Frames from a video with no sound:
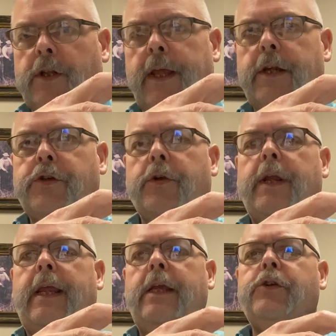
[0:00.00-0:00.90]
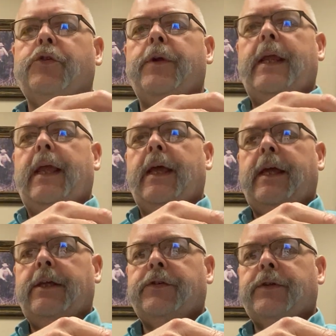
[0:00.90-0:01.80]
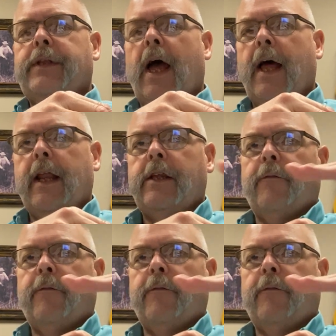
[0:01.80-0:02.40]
lecture, history is not a